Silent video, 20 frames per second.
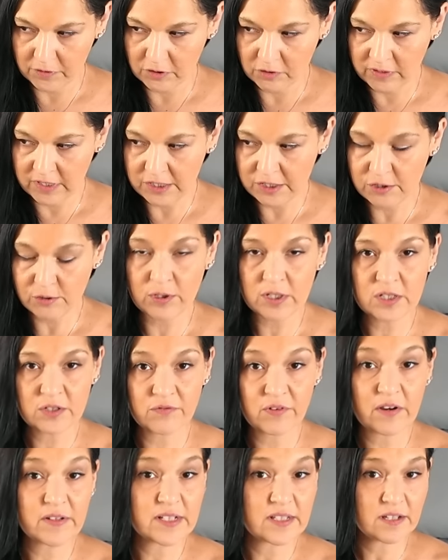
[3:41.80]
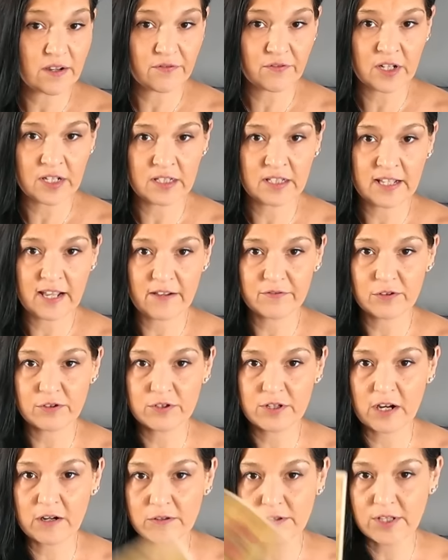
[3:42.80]
Three of Swords, very different in the After
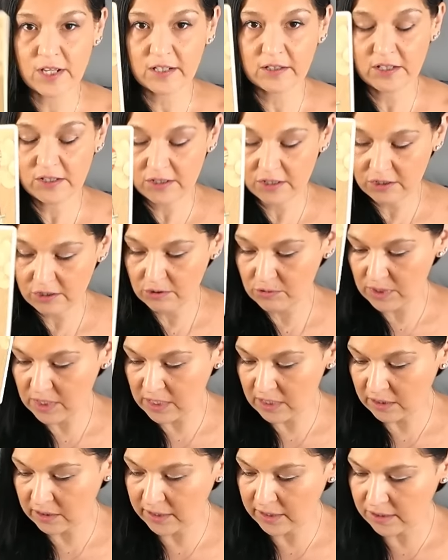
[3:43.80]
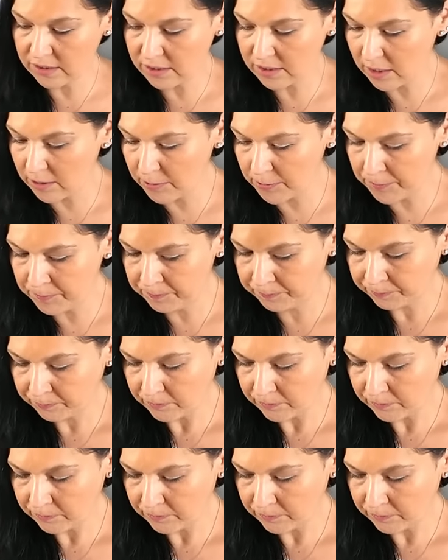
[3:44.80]
Tarot deck. This is you healing. So